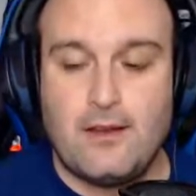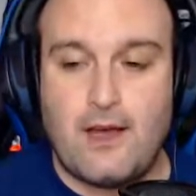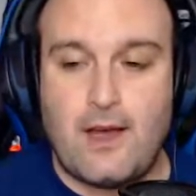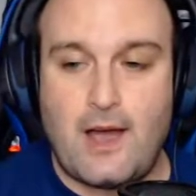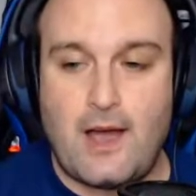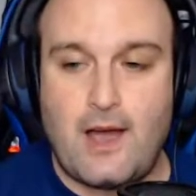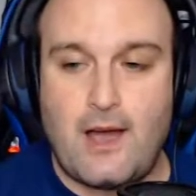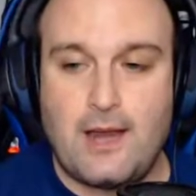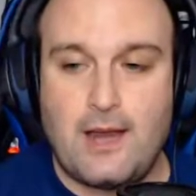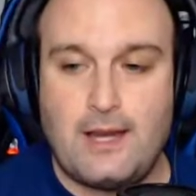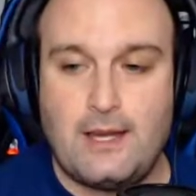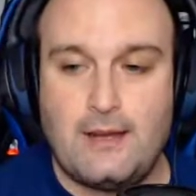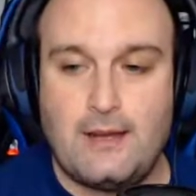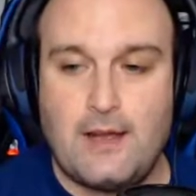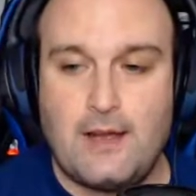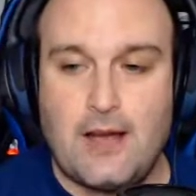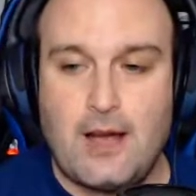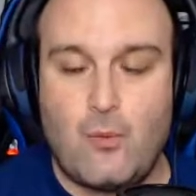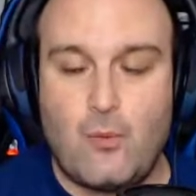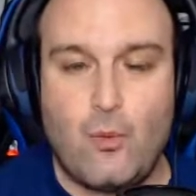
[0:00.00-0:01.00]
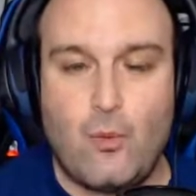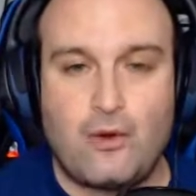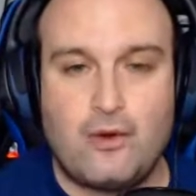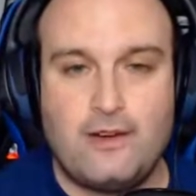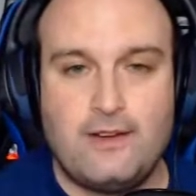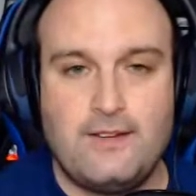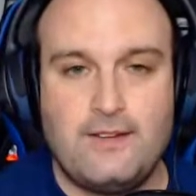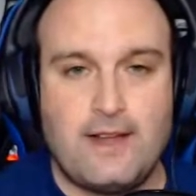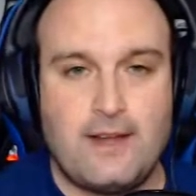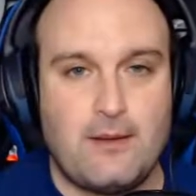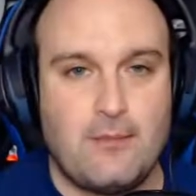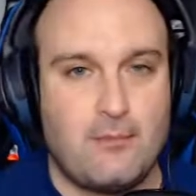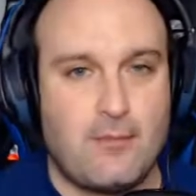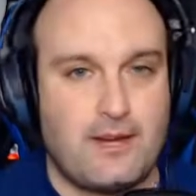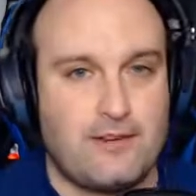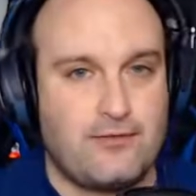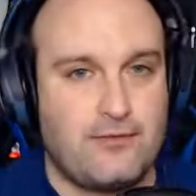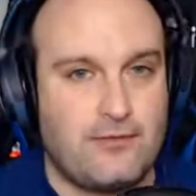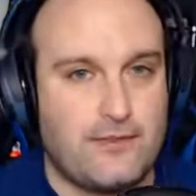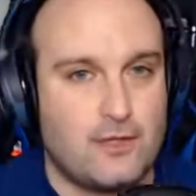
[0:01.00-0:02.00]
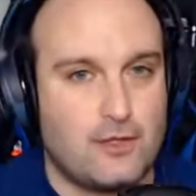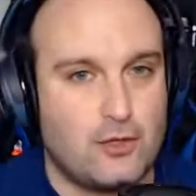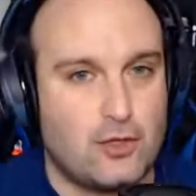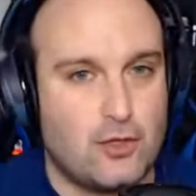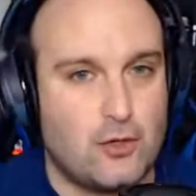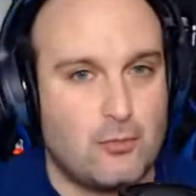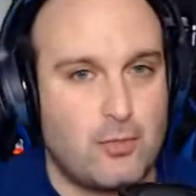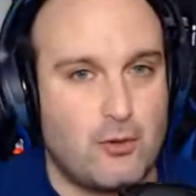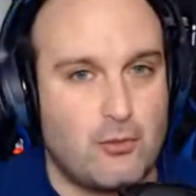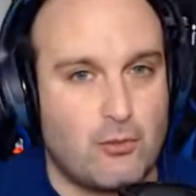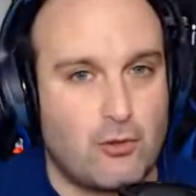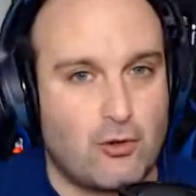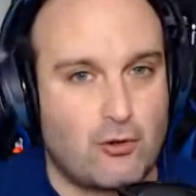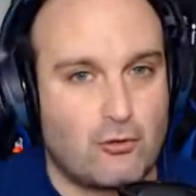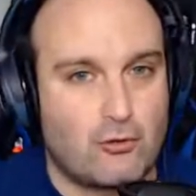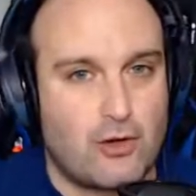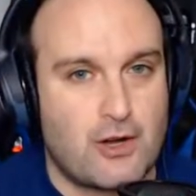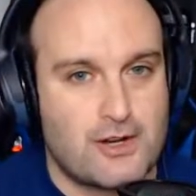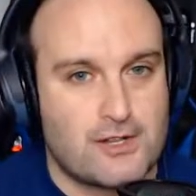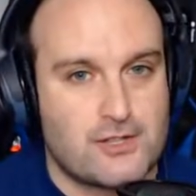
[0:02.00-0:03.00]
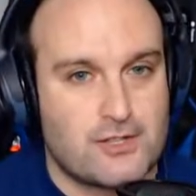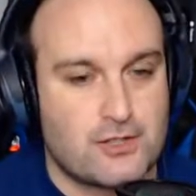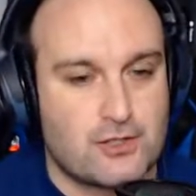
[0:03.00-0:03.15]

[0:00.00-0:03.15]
I'm worried that it might feel a little bit more rushed,